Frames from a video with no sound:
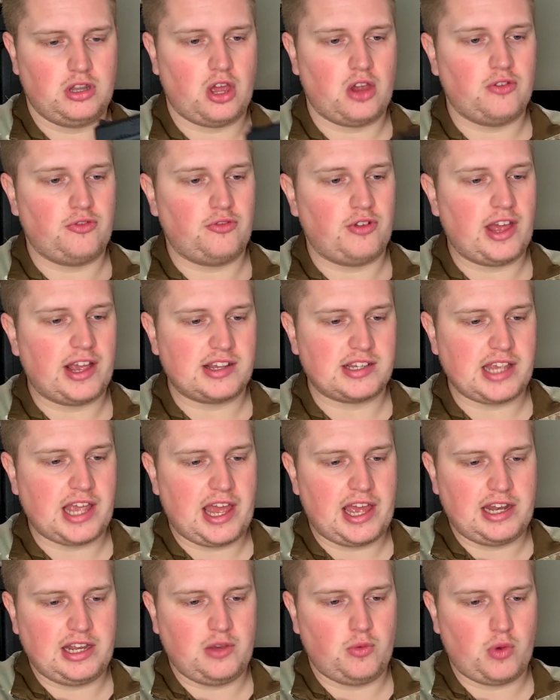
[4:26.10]
flex
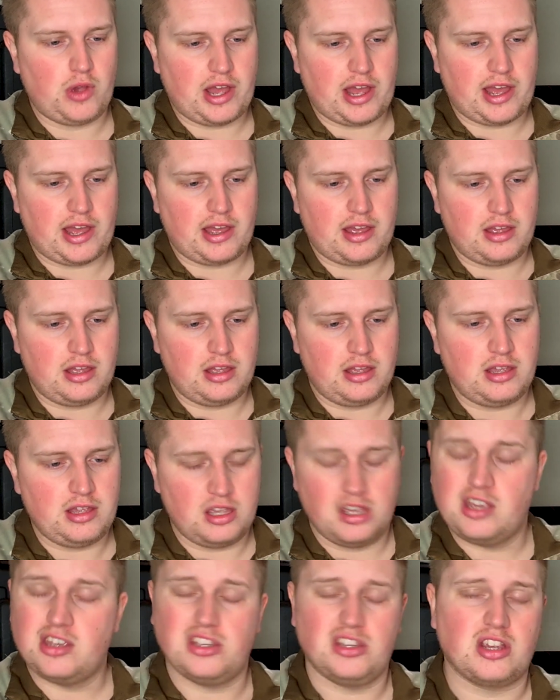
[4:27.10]
anywhere.
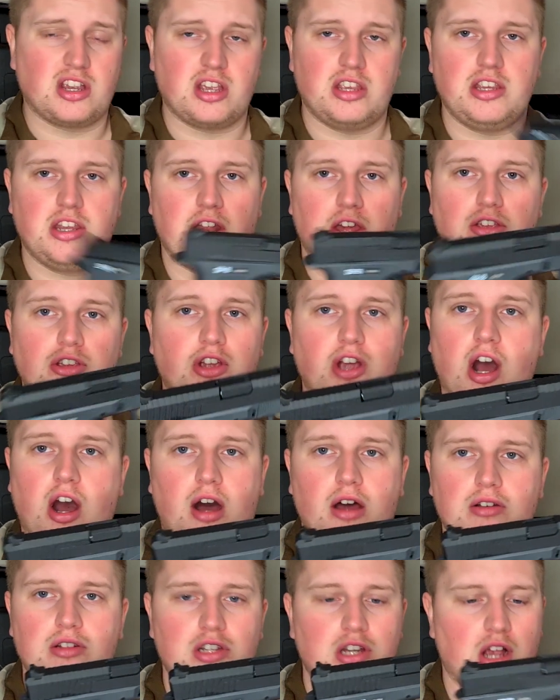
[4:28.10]
You know, you
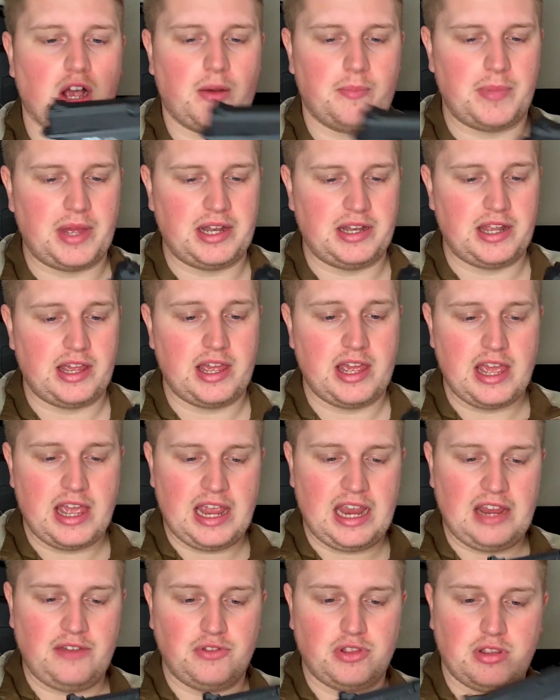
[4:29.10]
can't bend it.
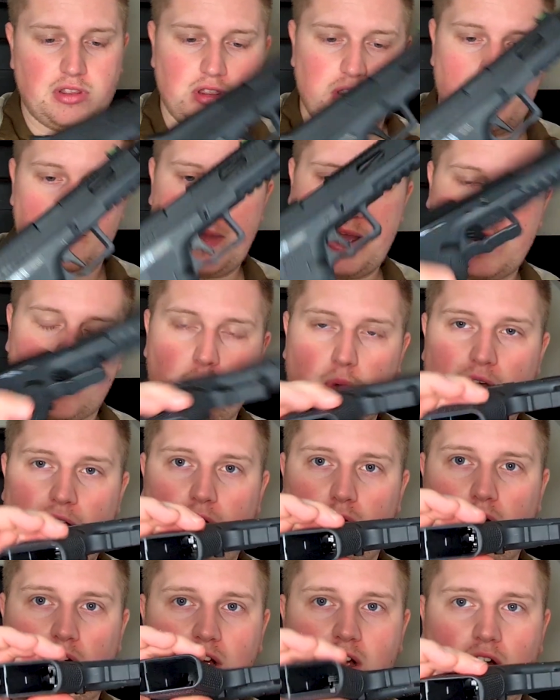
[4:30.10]
Even the mag
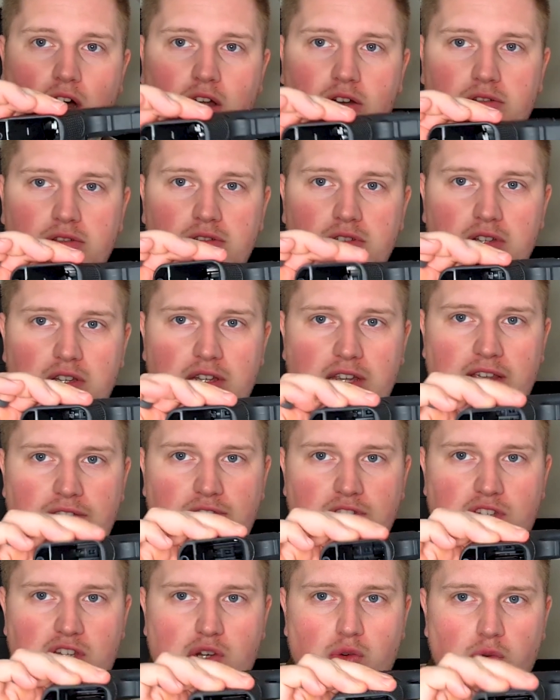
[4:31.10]
well, I can't even
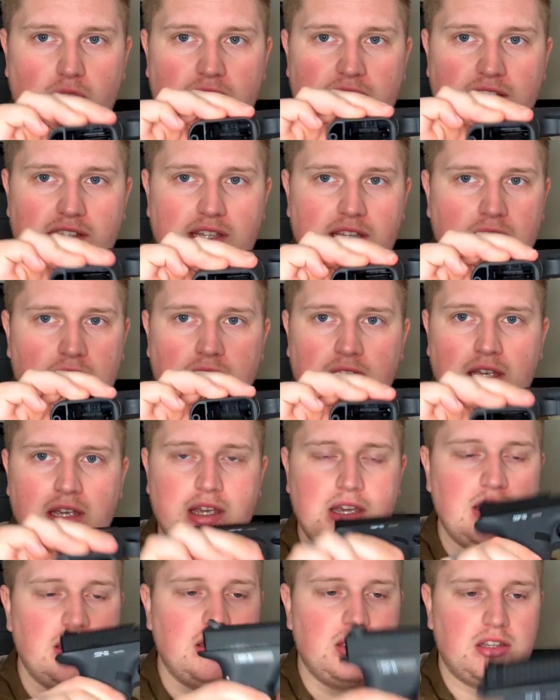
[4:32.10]
squeeze.
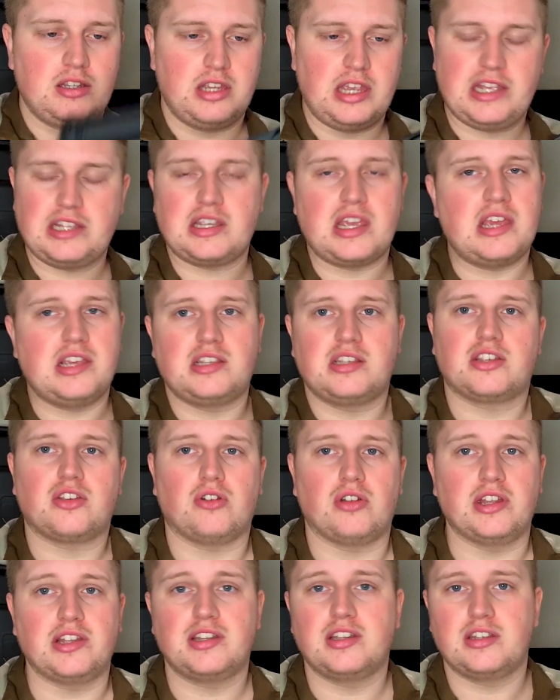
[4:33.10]
It is
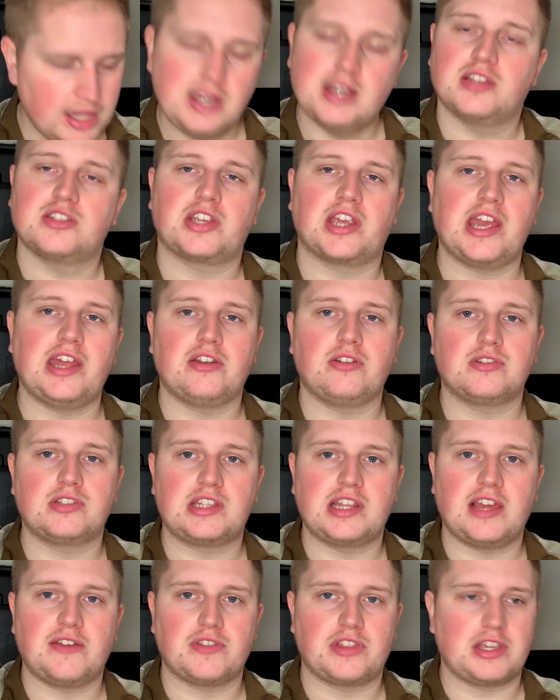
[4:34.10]
solid. So getting on to
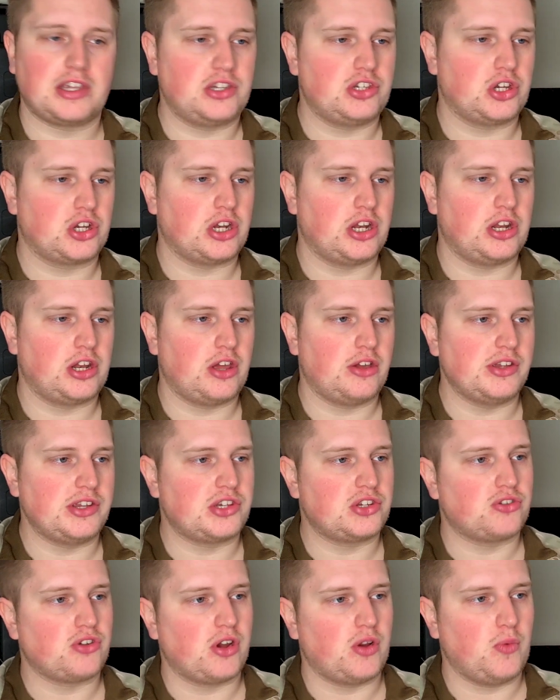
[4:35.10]
the other things you're going to notice
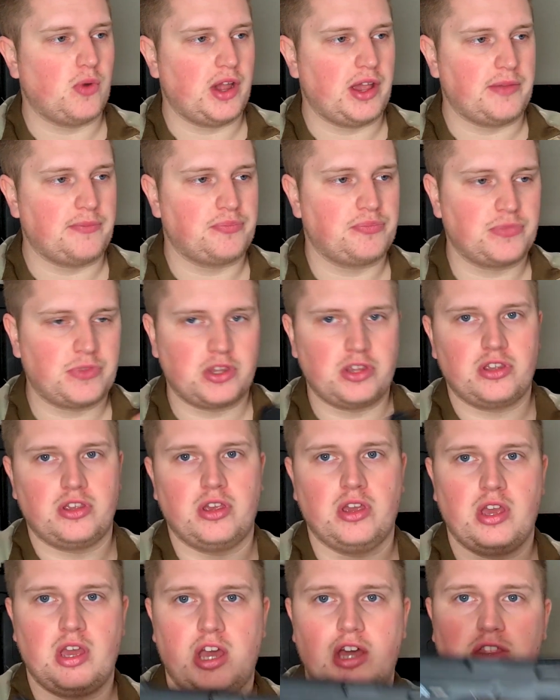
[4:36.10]
straight away.
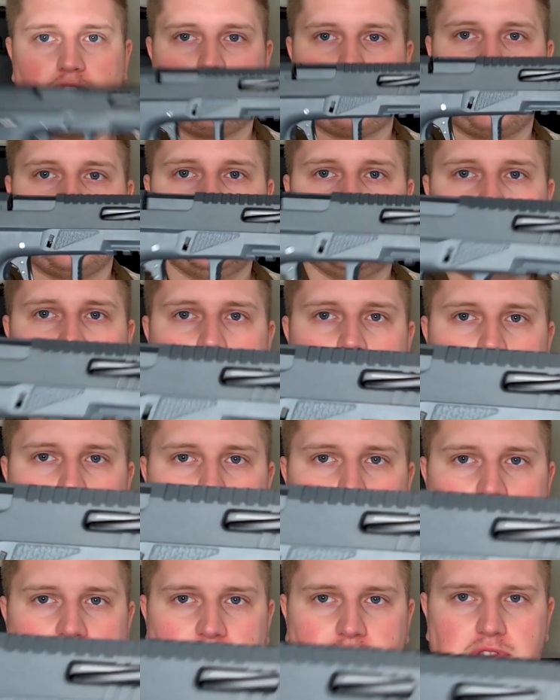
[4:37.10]
At the front, you
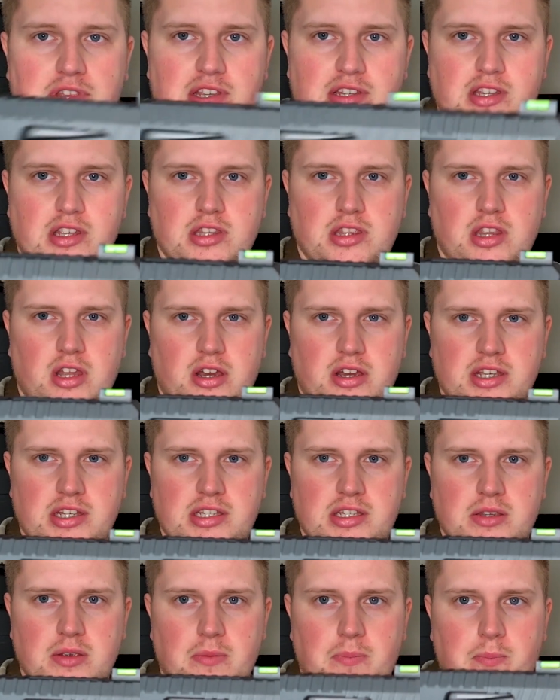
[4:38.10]
have this
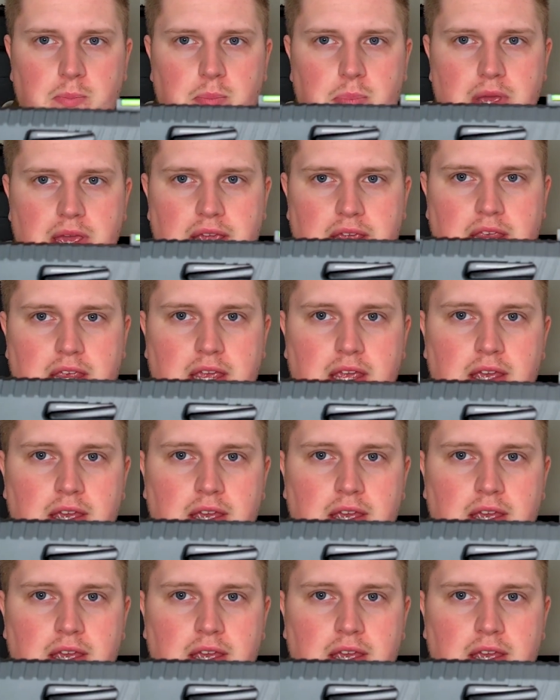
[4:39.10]
nice big